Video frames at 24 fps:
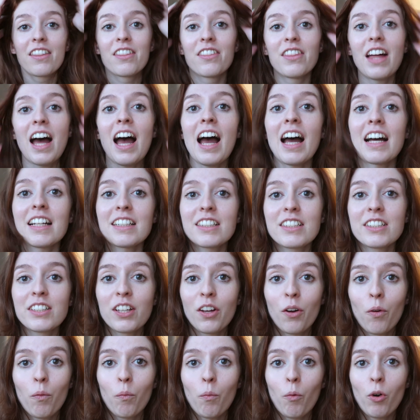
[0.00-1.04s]
That
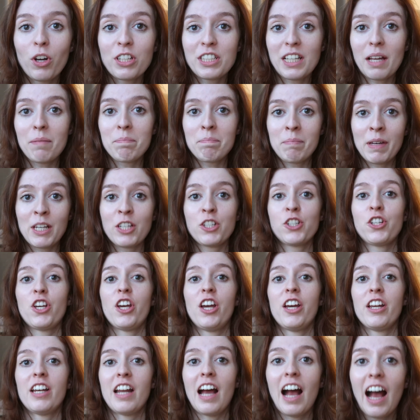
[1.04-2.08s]
was a
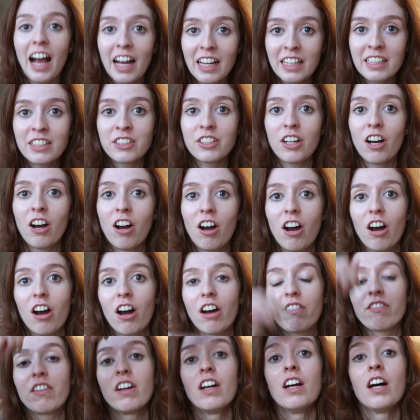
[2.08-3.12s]
mission and a
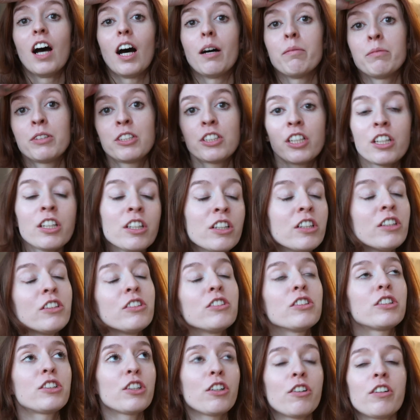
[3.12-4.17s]
half. I'm
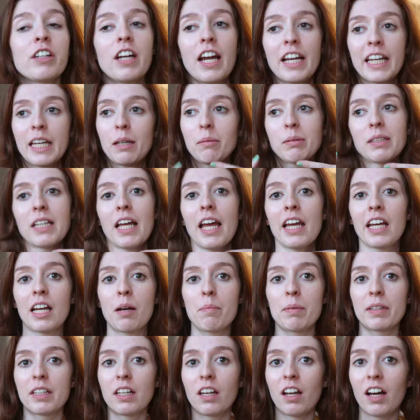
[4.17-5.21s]
so sorry, I keep saying
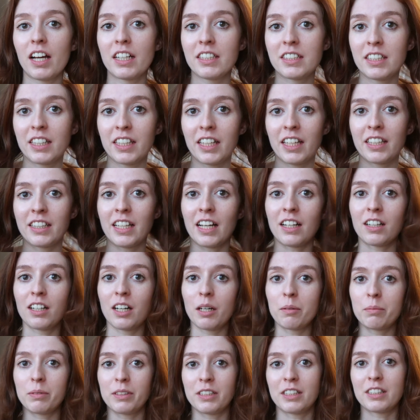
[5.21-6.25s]
it, but the lighting in that
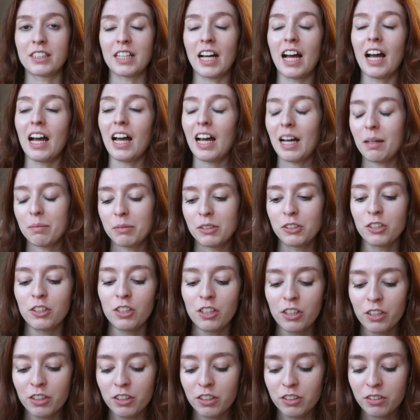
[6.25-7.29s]
cupboard is
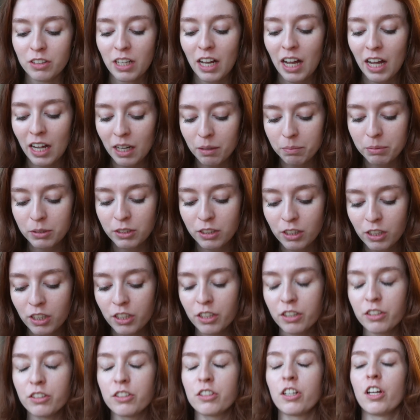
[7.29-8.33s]

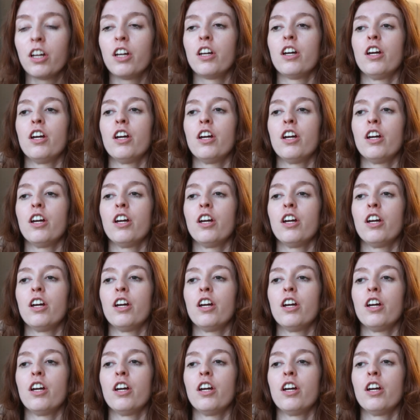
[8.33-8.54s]
absolute